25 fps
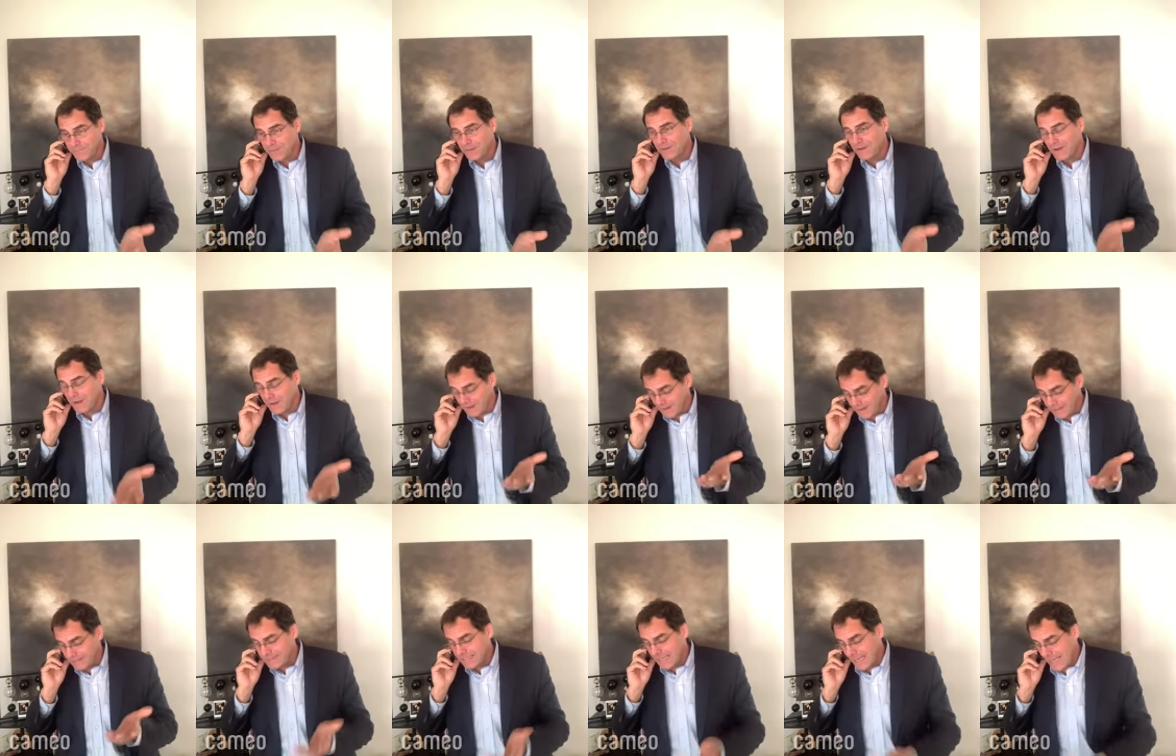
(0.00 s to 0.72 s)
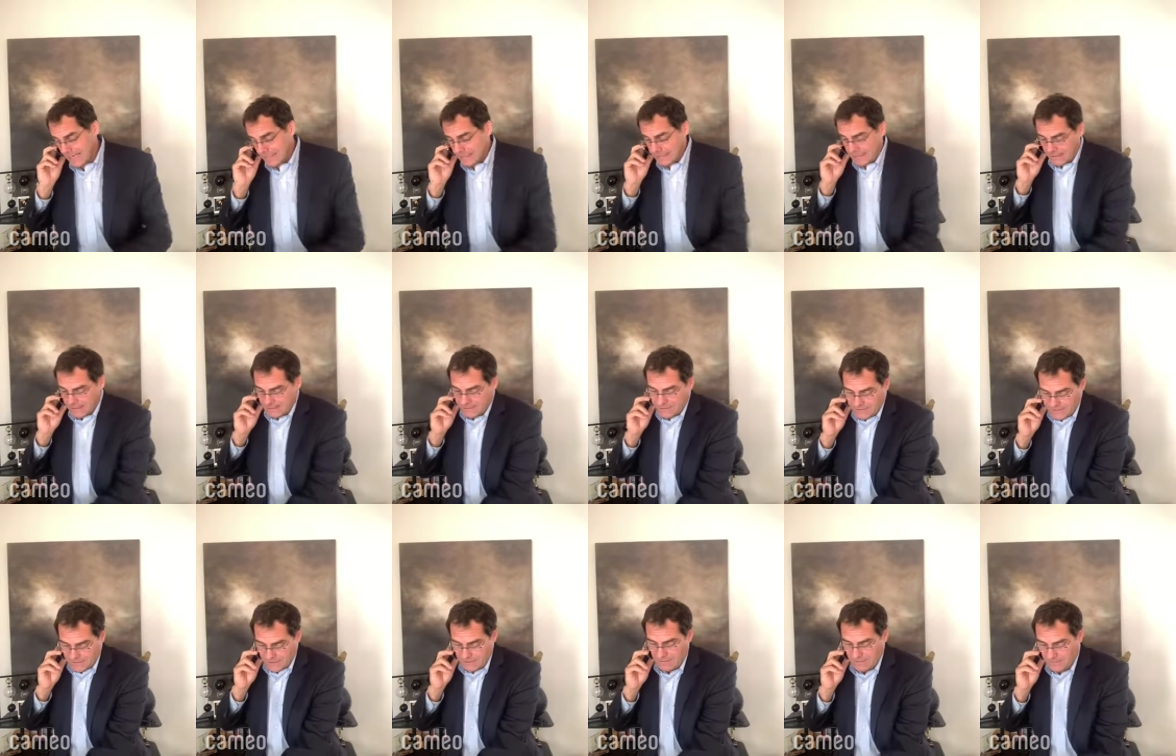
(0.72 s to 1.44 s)
Yeah, exactly.
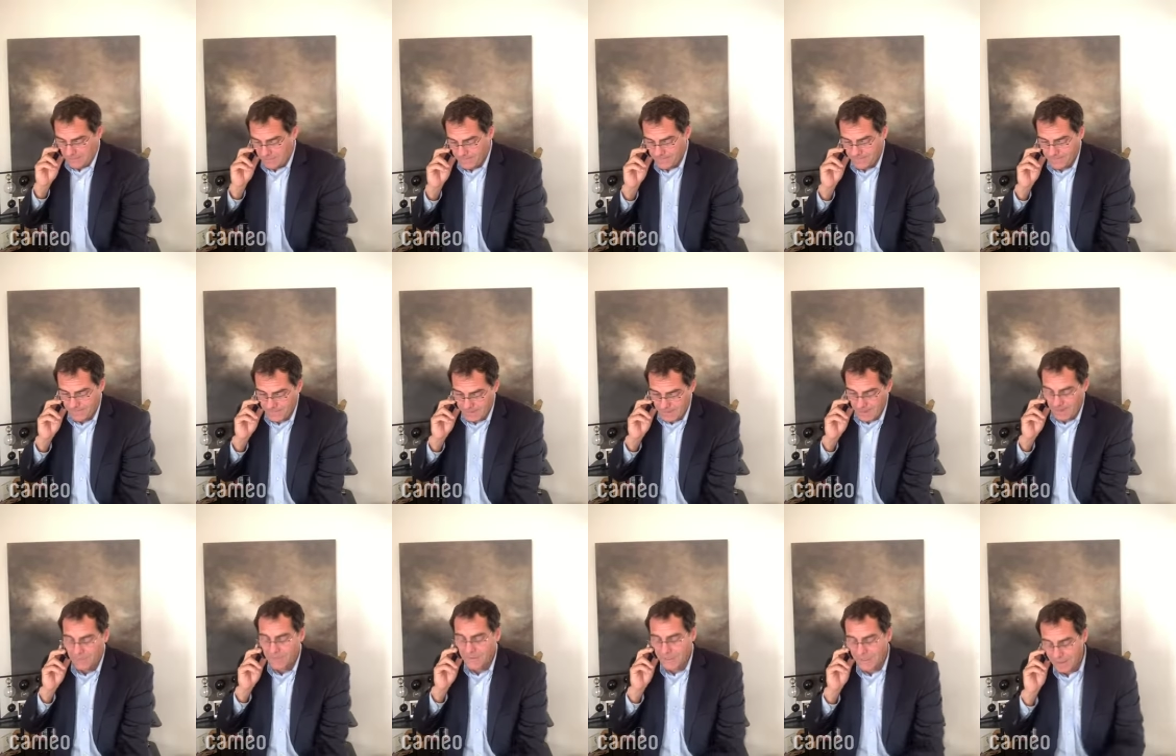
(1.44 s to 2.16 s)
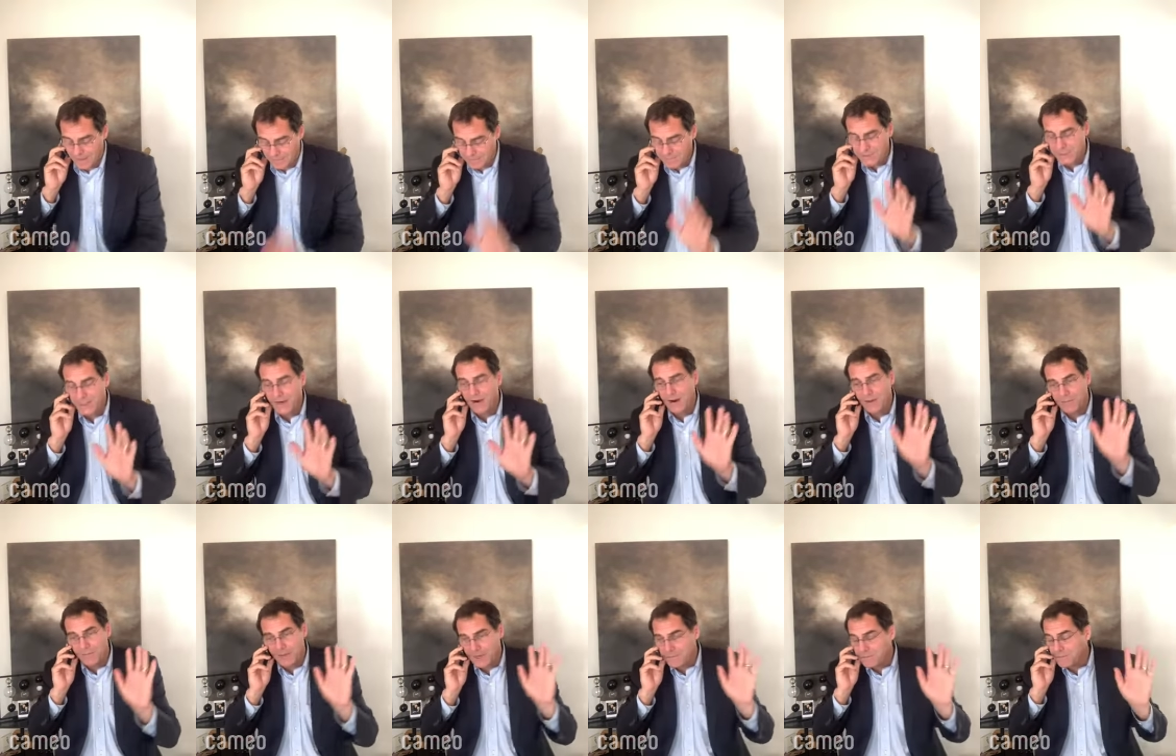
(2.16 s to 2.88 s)
So Okay, I'm
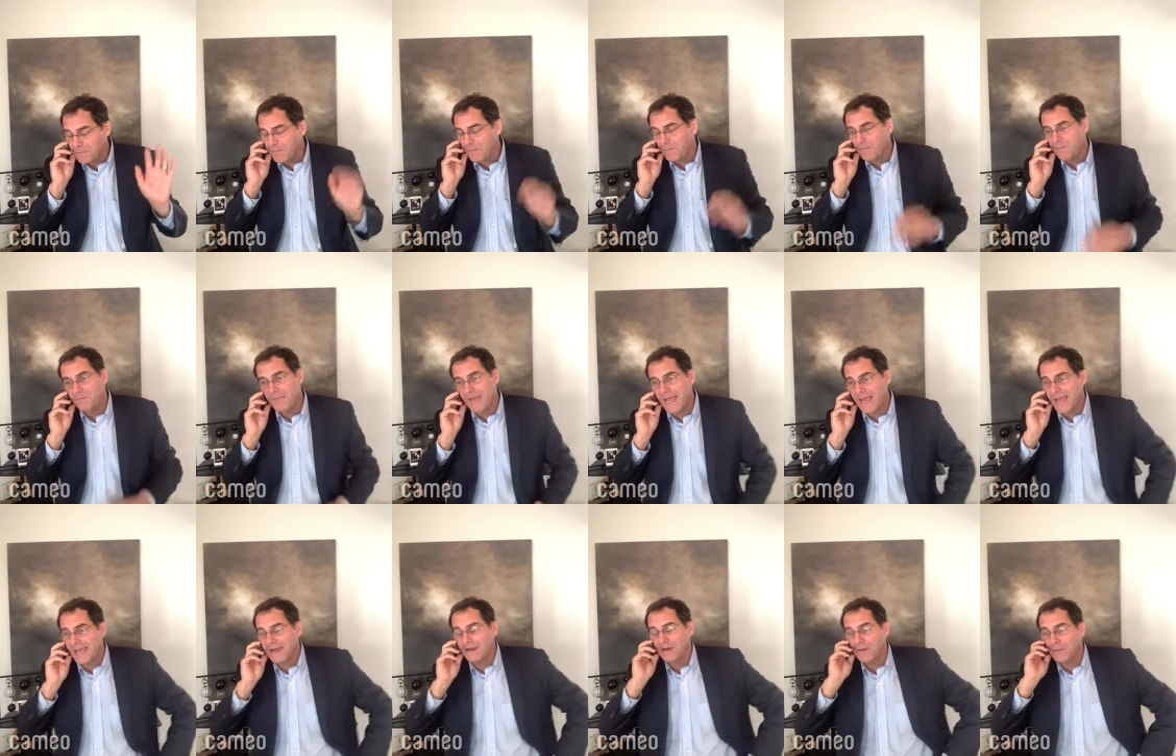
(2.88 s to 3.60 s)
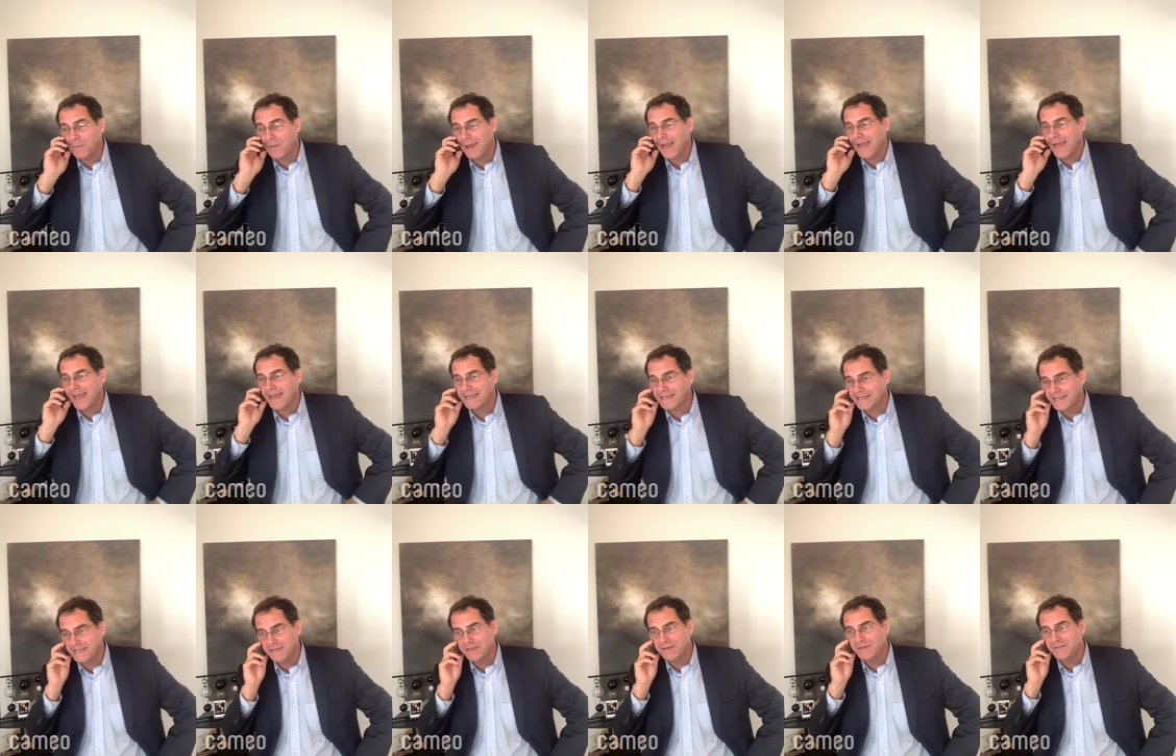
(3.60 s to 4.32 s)
sorry, but man, oh
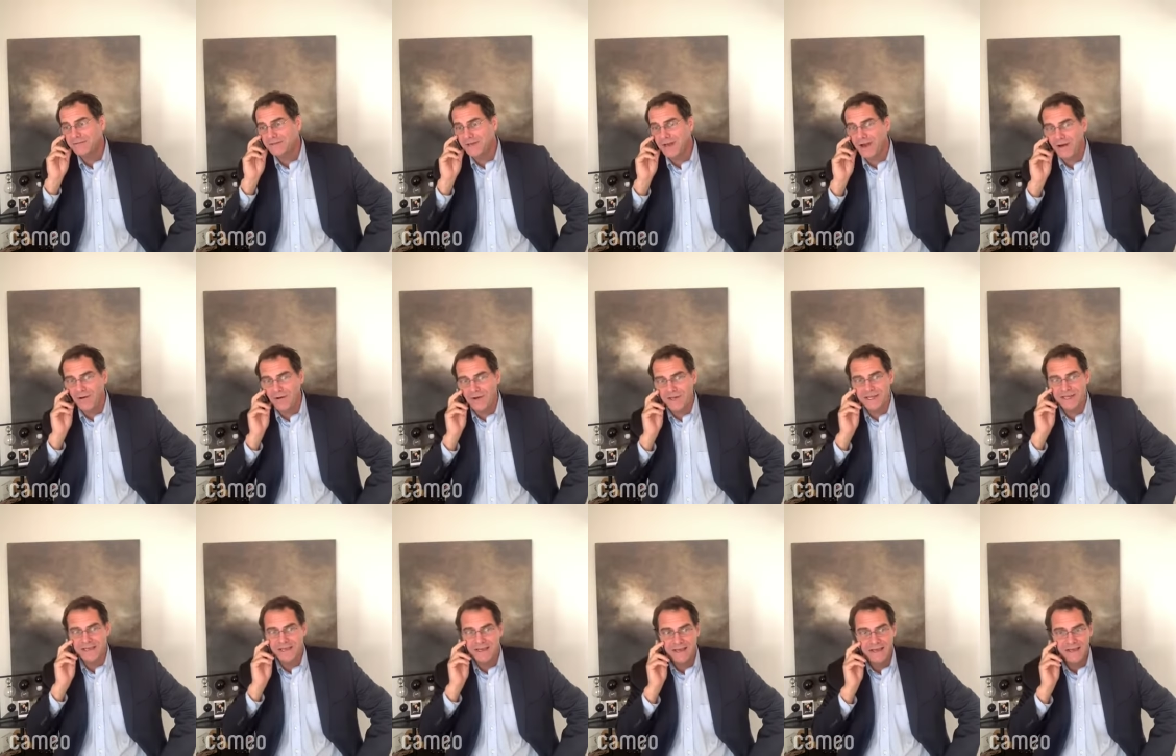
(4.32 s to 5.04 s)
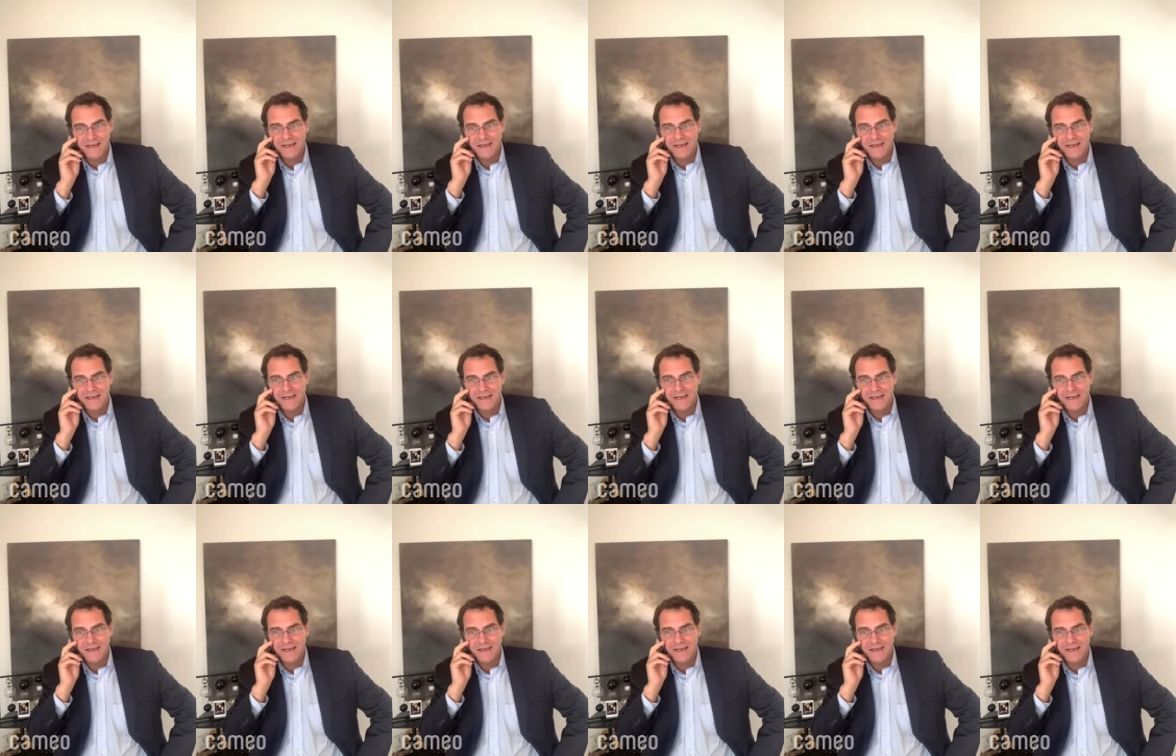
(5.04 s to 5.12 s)
man, you know it.